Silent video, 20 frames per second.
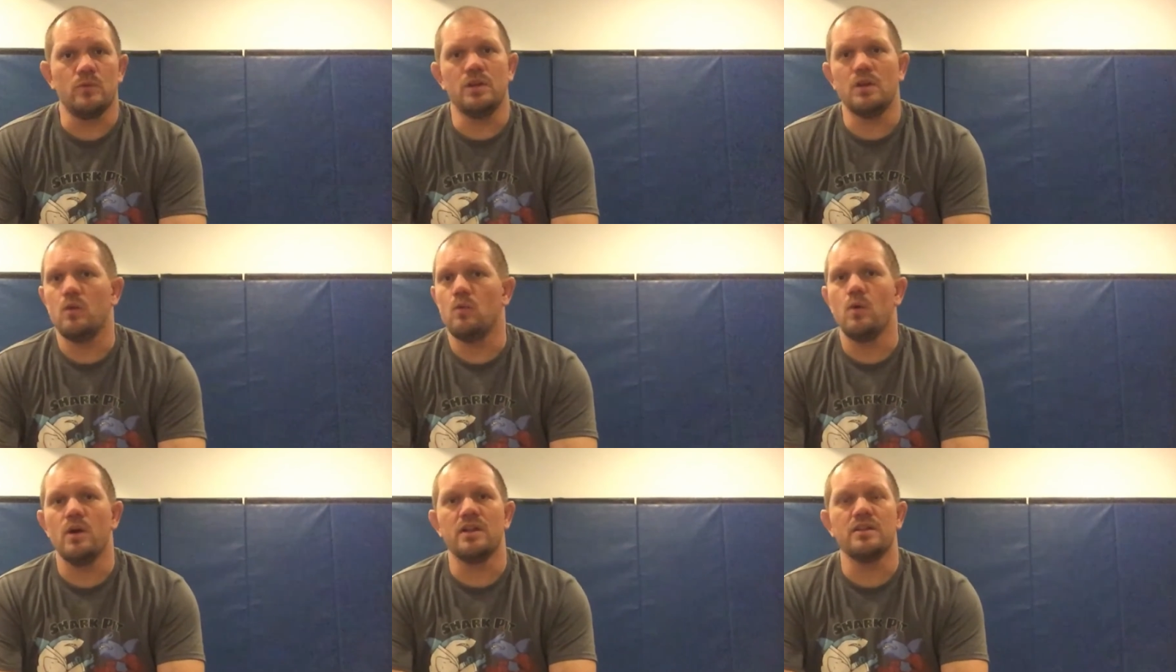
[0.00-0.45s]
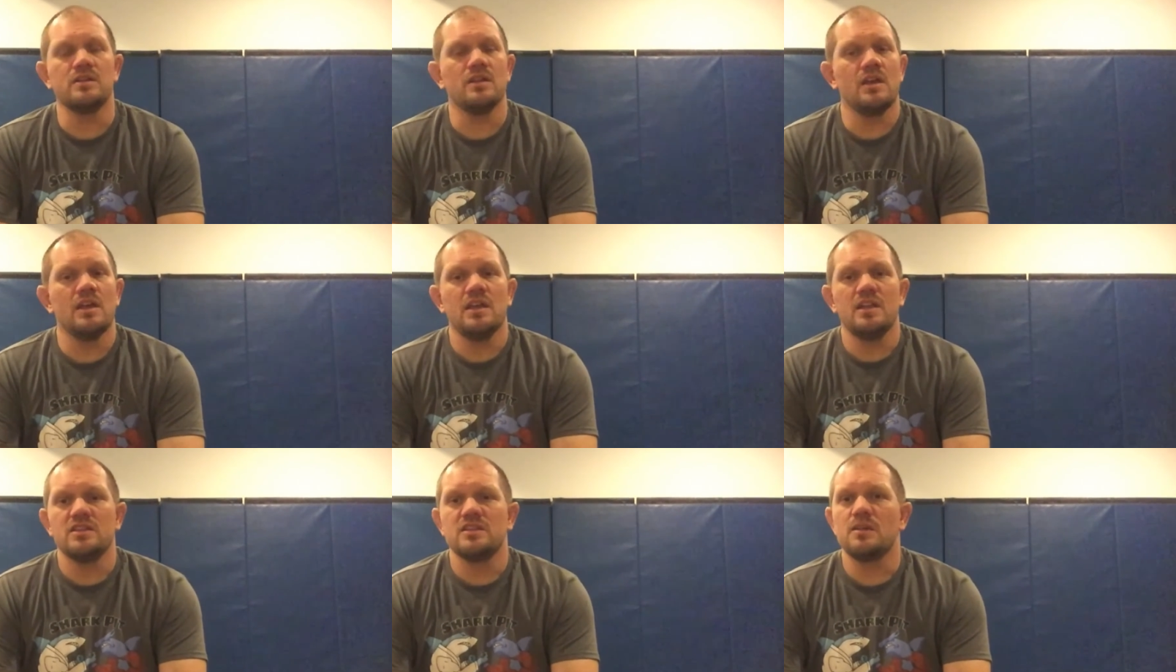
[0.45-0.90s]
We don't want
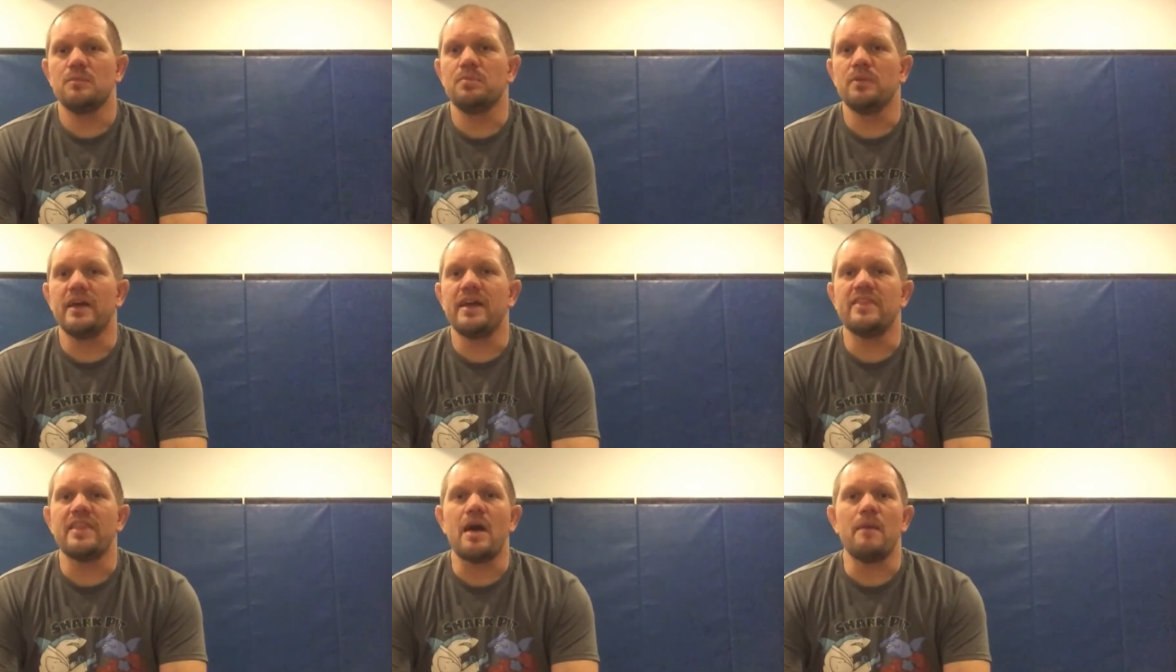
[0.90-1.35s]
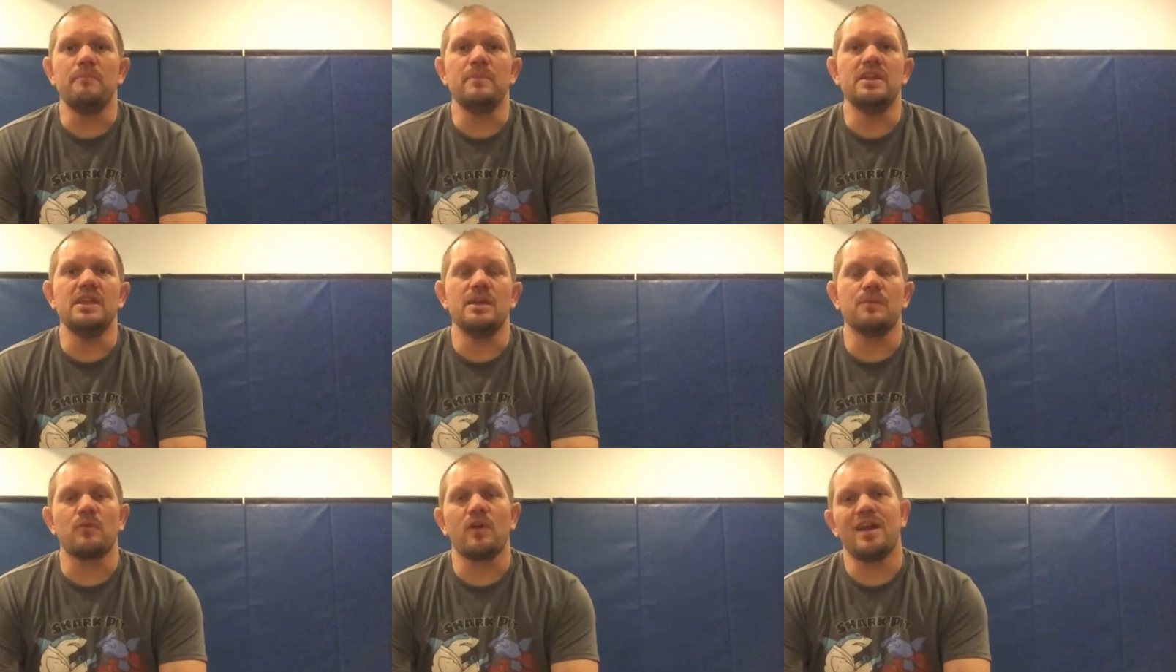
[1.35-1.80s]
to play in that
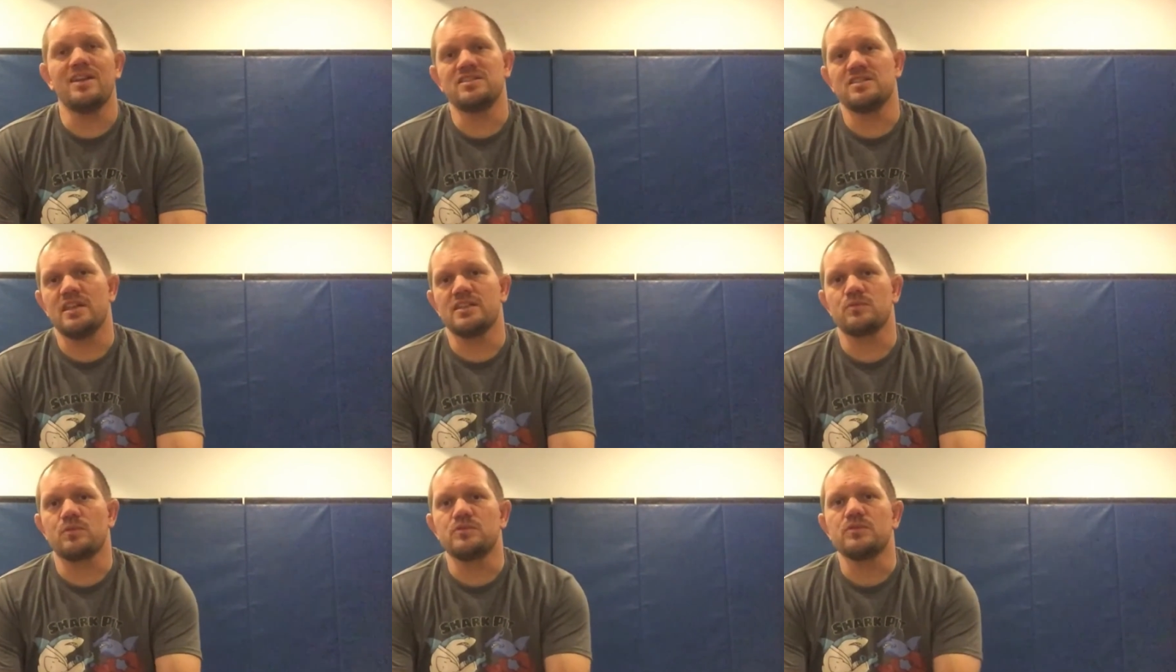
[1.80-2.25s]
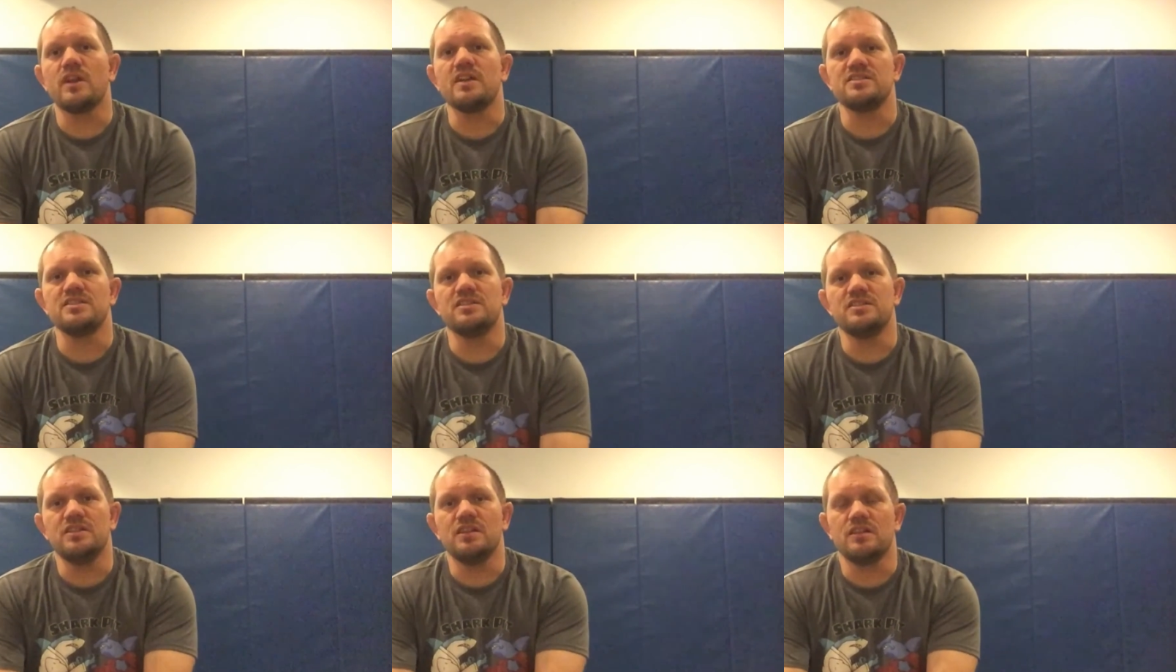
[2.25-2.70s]
medium range unless we're
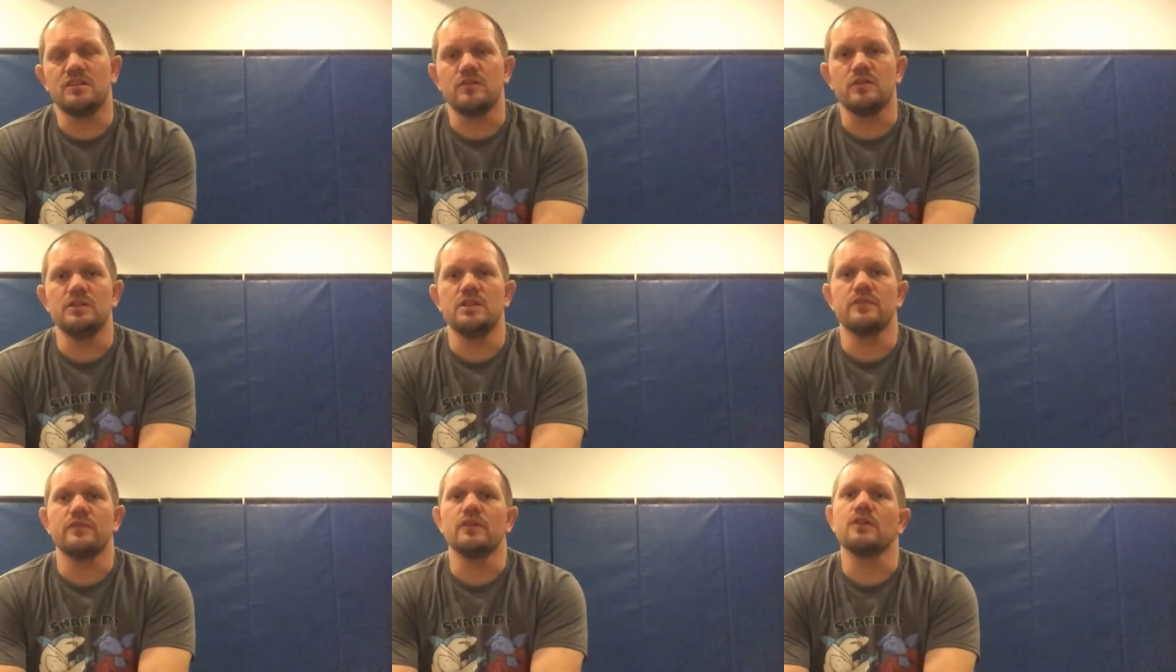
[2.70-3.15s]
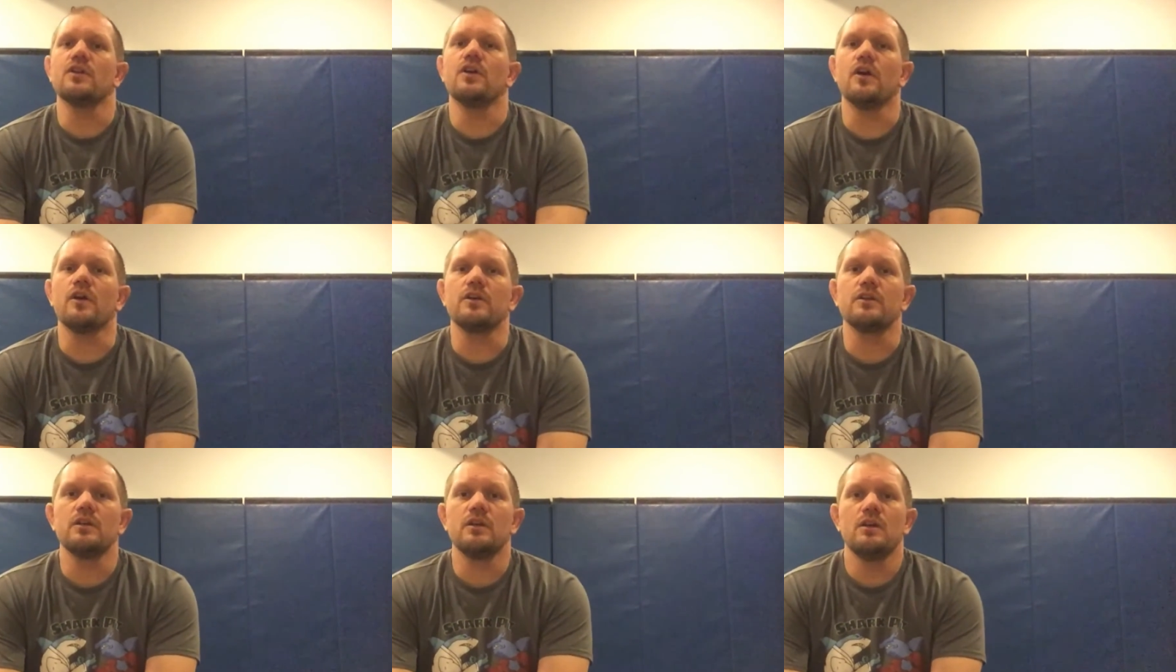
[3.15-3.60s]
transitioning to a different
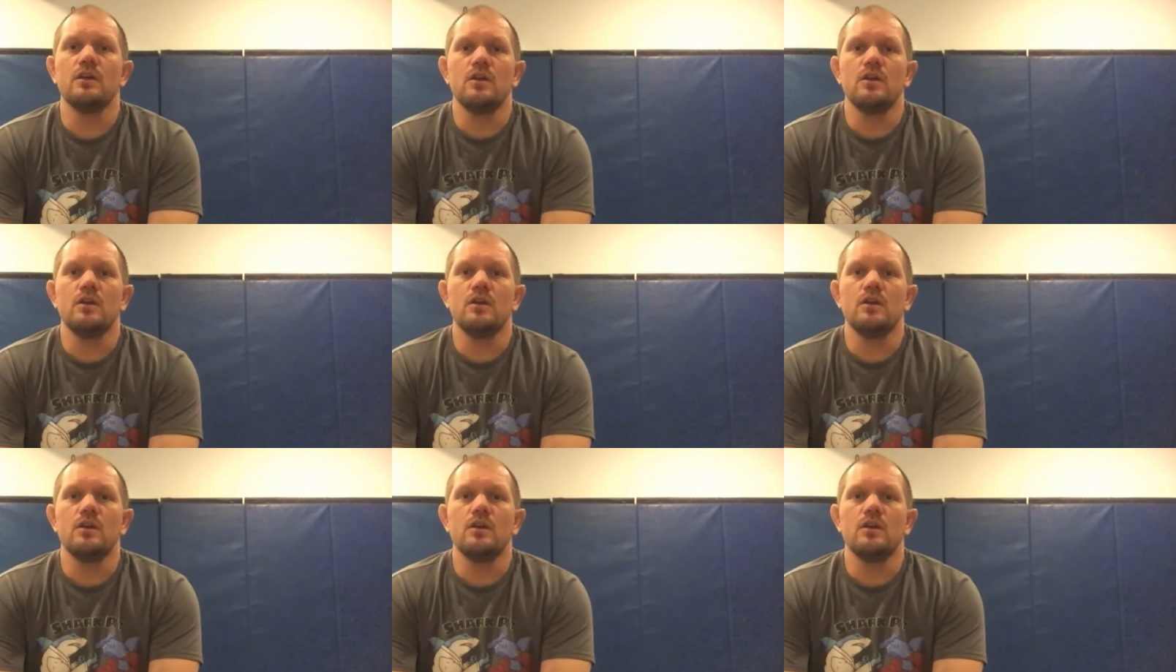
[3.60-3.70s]
guard.